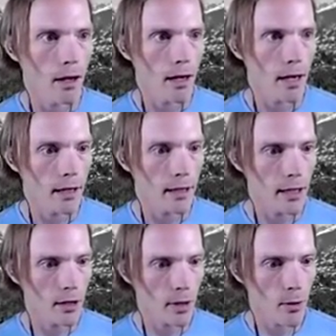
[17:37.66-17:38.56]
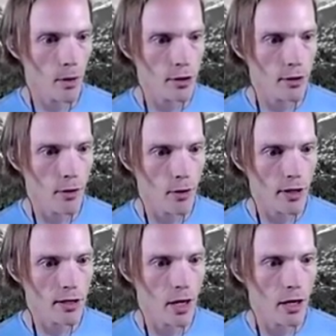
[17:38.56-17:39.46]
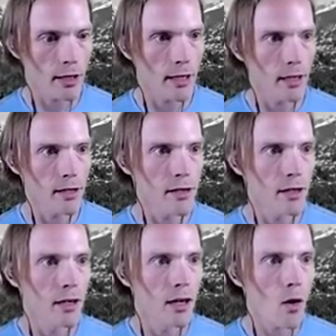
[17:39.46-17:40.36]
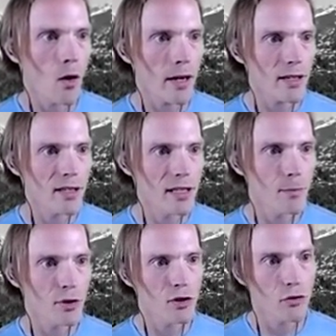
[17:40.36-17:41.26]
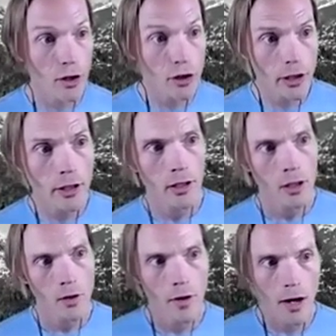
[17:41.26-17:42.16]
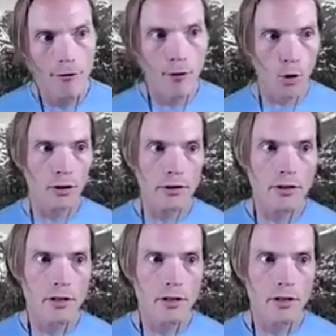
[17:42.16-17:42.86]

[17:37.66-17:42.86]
And here, what I want you to focus on is quite a simple structure. We've got folders